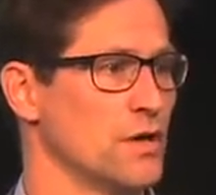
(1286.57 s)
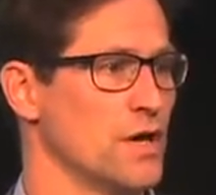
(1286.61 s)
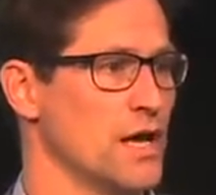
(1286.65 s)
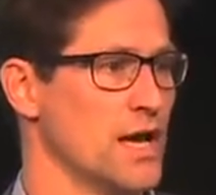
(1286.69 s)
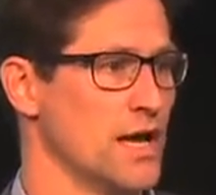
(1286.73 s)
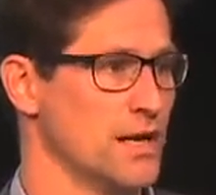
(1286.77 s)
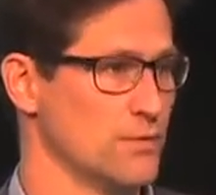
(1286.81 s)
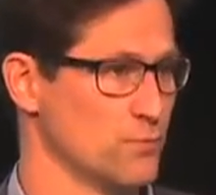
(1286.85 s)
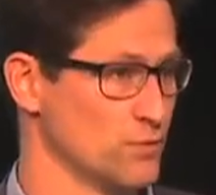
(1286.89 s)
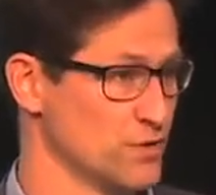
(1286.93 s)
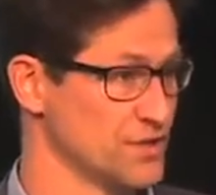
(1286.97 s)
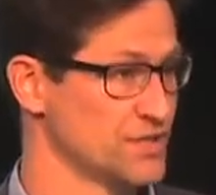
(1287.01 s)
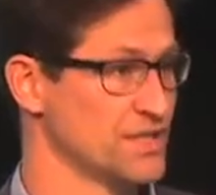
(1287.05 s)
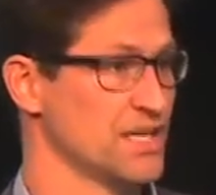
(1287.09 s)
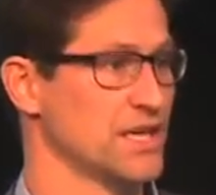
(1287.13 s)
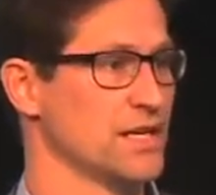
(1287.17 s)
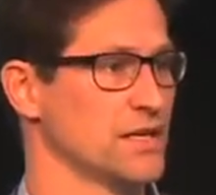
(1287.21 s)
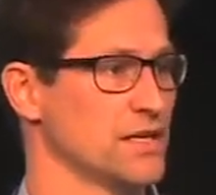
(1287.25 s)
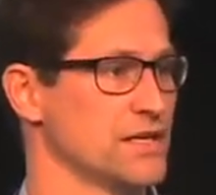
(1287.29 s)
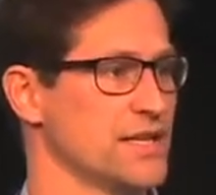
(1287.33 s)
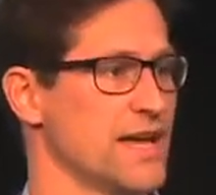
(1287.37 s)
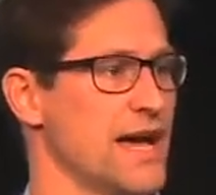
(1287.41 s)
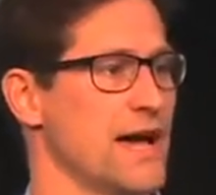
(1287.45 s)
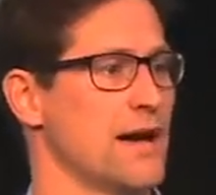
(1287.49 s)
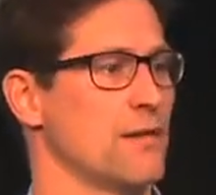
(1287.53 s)
and we sit
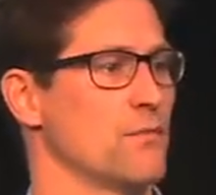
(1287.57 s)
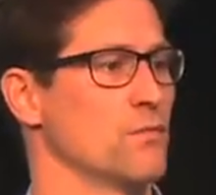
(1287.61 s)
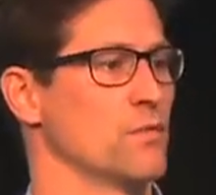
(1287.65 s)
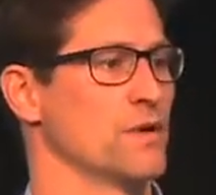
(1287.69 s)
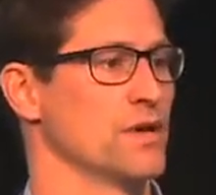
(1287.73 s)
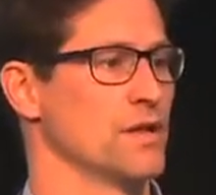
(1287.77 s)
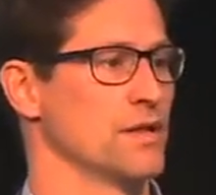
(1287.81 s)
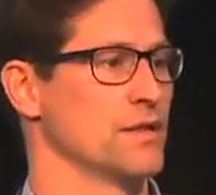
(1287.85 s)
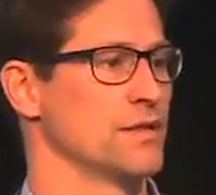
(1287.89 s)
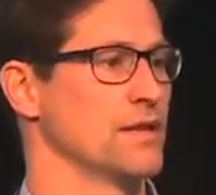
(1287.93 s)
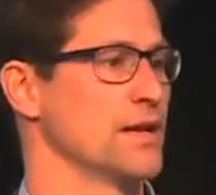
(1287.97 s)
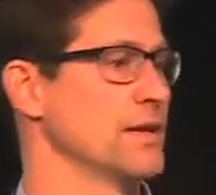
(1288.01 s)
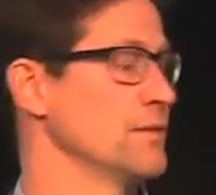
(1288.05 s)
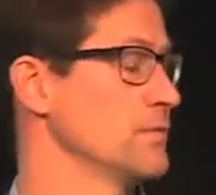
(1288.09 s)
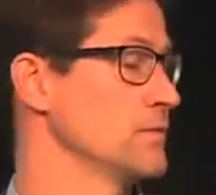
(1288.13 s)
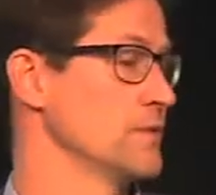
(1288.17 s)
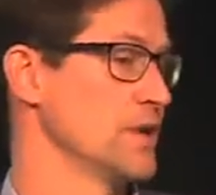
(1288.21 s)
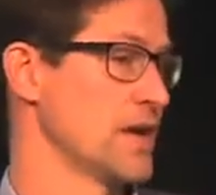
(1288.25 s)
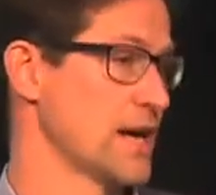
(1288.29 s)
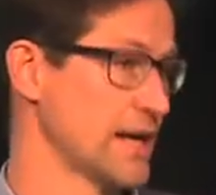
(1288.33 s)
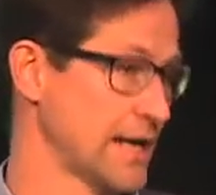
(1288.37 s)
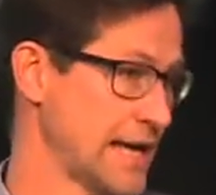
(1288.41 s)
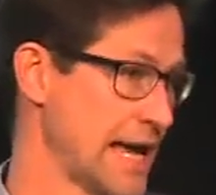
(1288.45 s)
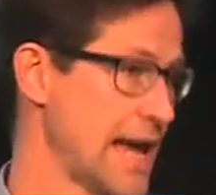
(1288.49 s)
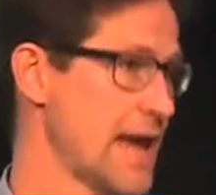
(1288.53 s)
on that with, and
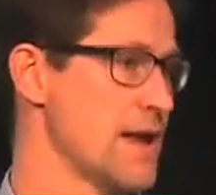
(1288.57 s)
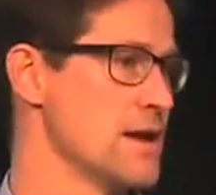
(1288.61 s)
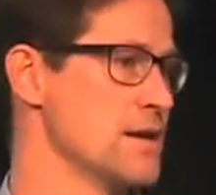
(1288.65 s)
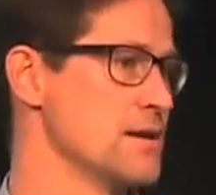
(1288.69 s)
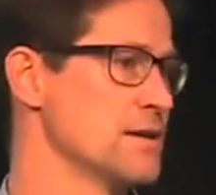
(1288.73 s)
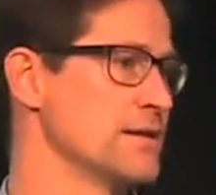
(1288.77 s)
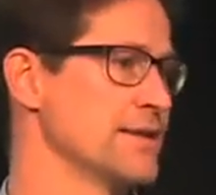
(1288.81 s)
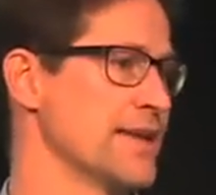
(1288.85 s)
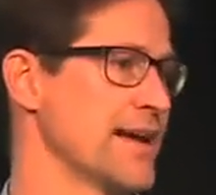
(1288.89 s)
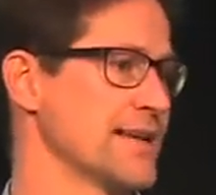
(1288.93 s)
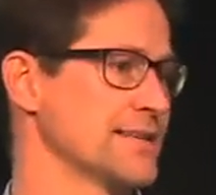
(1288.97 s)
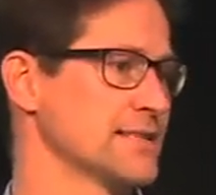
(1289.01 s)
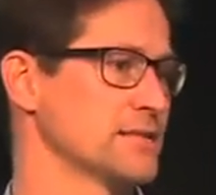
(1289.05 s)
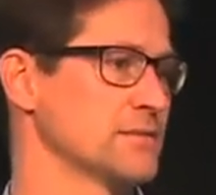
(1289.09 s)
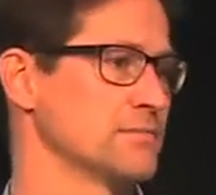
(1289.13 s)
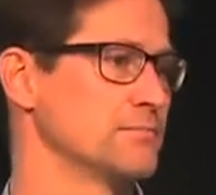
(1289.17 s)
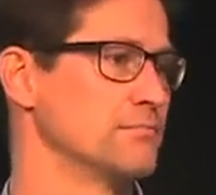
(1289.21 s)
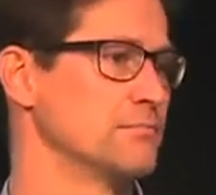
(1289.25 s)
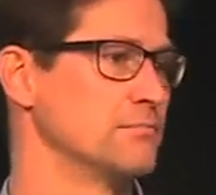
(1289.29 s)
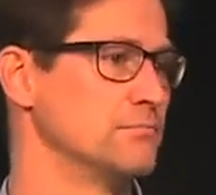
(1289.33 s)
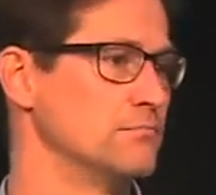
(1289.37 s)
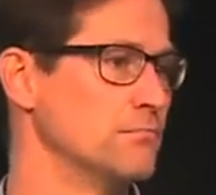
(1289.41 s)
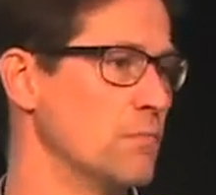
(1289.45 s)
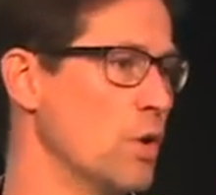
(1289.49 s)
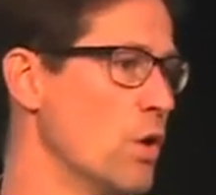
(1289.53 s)
again, that's
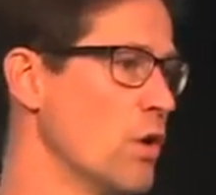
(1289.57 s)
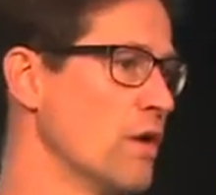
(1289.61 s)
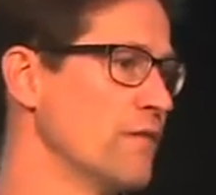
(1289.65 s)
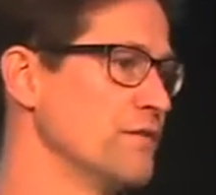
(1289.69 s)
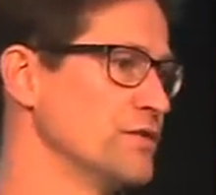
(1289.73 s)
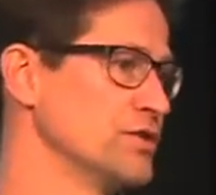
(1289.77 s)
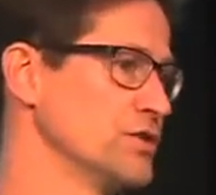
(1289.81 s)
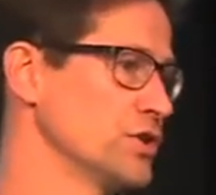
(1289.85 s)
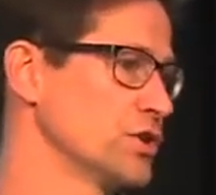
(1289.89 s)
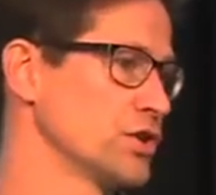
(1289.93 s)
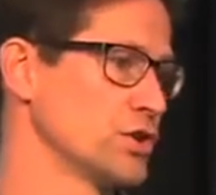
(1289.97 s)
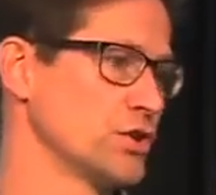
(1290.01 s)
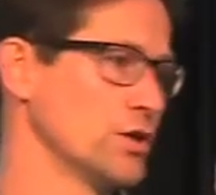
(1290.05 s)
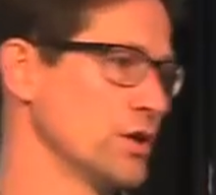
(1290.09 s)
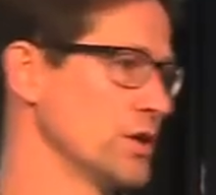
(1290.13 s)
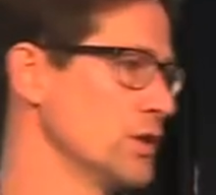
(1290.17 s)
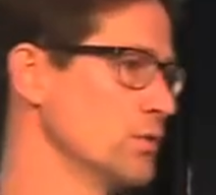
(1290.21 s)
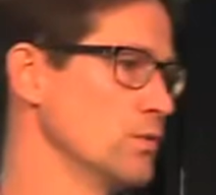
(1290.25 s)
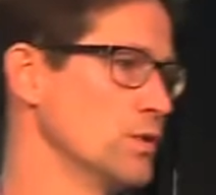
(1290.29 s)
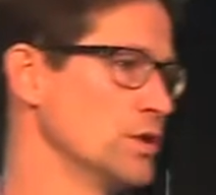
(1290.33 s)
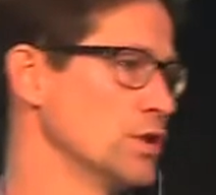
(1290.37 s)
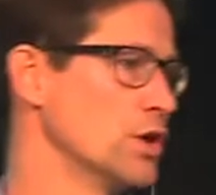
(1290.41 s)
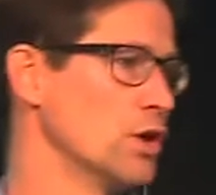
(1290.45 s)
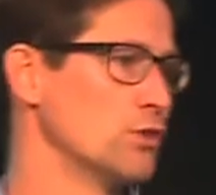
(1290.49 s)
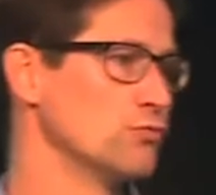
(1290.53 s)
more of a security.
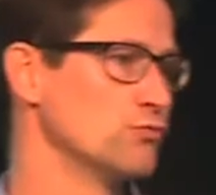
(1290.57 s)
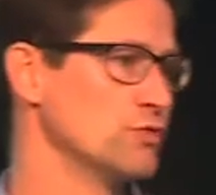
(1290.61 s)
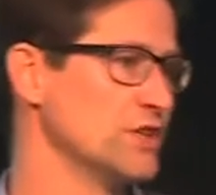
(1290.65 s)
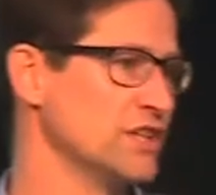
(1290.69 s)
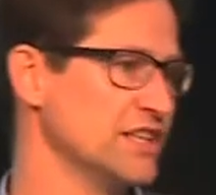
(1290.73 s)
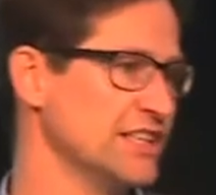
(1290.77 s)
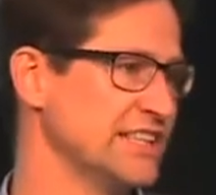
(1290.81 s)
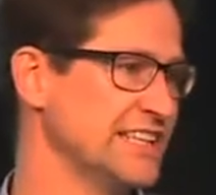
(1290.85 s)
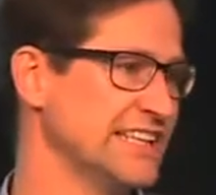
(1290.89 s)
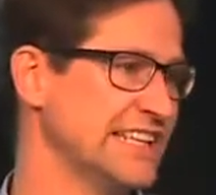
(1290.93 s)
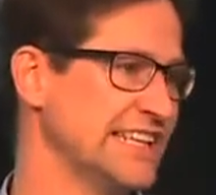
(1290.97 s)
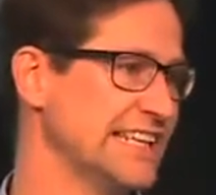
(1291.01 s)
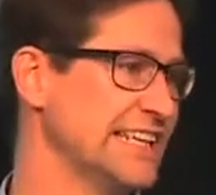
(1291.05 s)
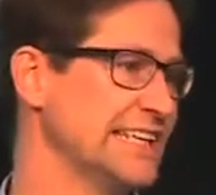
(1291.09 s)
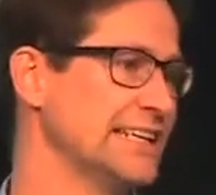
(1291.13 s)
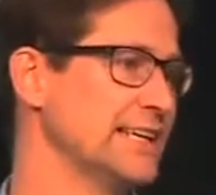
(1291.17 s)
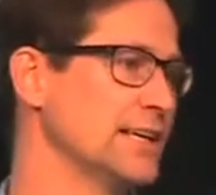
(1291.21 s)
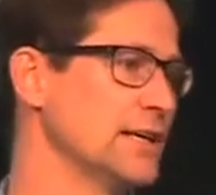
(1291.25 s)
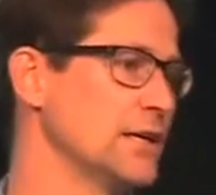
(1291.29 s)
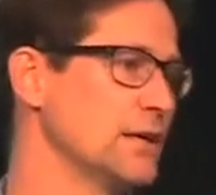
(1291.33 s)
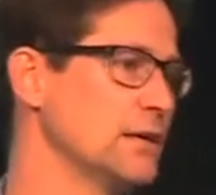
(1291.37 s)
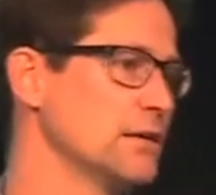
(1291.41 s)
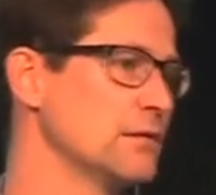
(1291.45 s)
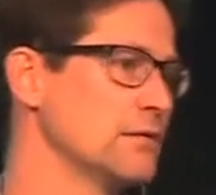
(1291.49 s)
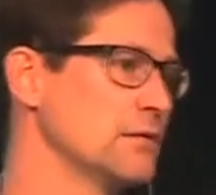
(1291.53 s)
We don't really need
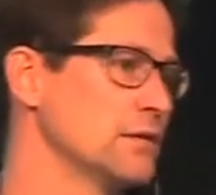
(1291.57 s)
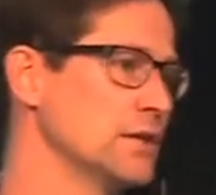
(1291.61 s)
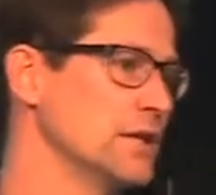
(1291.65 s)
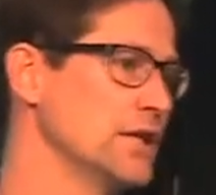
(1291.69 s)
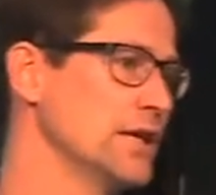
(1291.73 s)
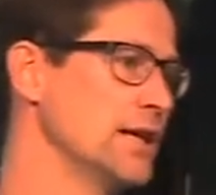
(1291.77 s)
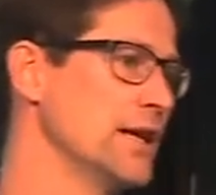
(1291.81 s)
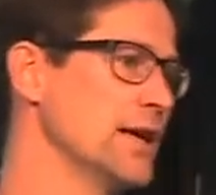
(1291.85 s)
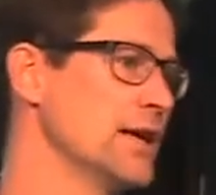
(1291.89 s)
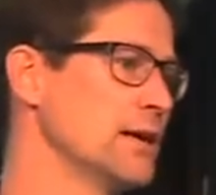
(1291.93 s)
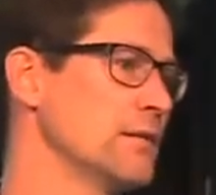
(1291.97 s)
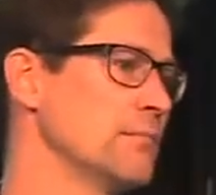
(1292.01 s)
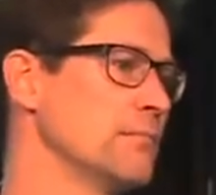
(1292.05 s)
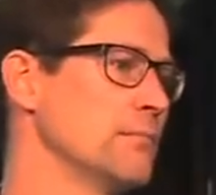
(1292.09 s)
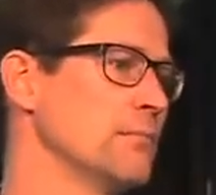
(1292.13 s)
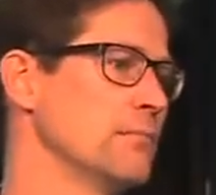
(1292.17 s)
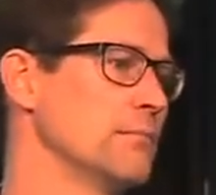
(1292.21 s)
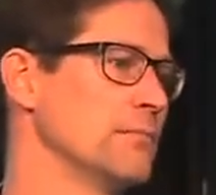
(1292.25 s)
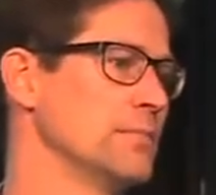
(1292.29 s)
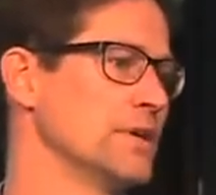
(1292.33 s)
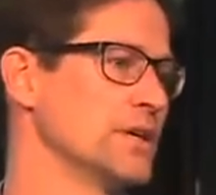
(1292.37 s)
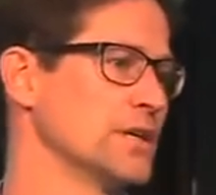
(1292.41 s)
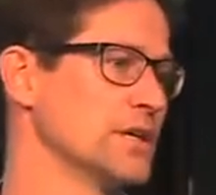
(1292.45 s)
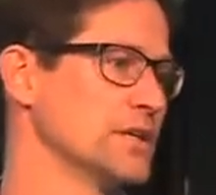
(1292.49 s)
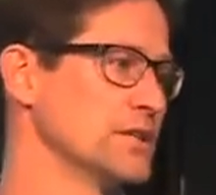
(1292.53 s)

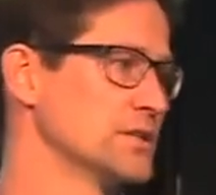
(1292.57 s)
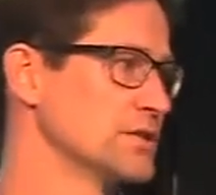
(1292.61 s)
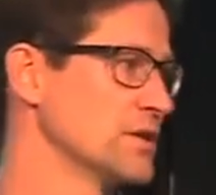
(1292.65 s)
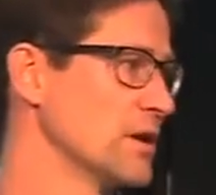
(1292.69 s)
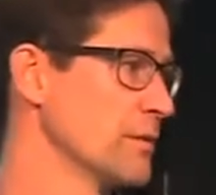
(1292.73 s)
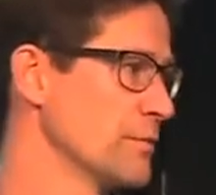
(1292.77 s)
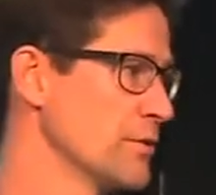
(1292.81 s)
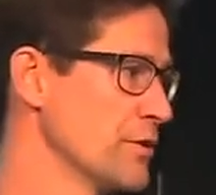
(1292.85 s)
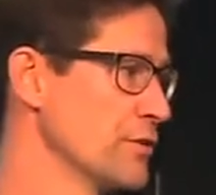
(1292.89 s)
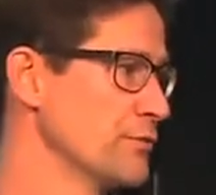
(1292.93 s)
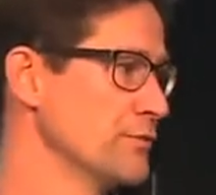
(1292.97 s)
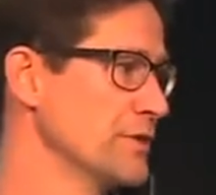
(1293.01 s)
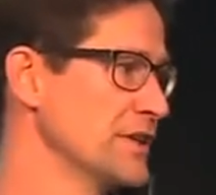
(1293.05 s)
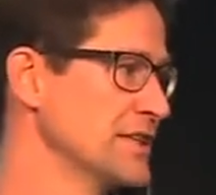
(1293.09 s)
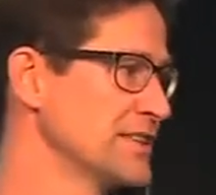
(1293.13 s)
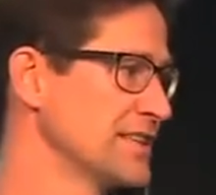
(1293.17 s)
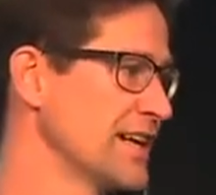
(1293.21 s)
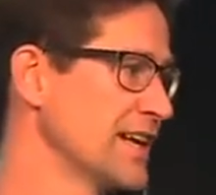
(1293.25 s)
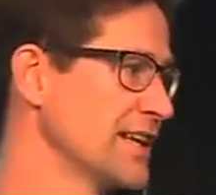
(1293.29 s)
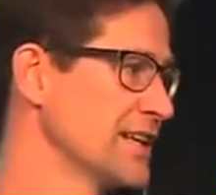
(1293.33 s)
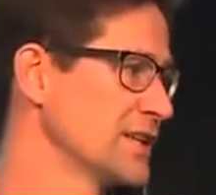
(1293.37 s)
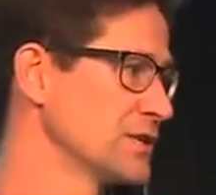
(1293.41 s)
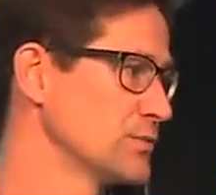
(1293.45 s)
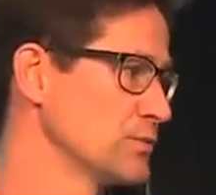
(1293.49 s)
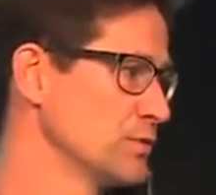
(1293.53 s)
it, because some of the
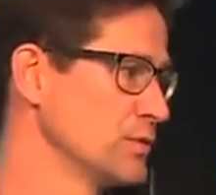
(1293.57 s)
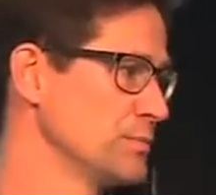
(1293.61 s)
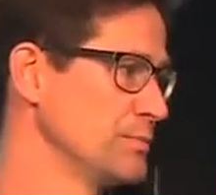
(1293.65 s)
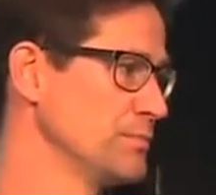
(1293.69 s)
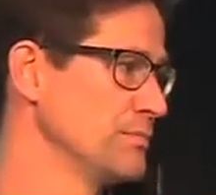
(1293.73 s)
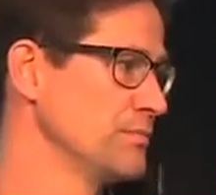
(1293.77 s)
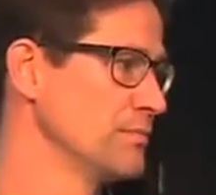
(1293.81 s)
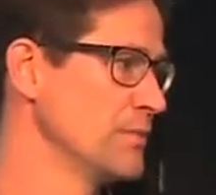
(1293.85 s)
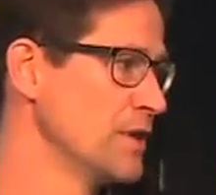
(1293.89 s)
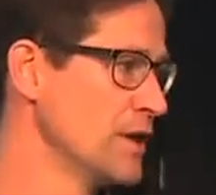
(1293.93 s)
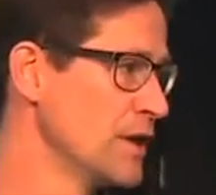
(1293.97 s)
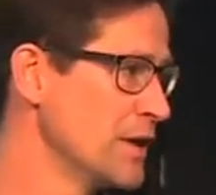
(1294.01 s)
retailers would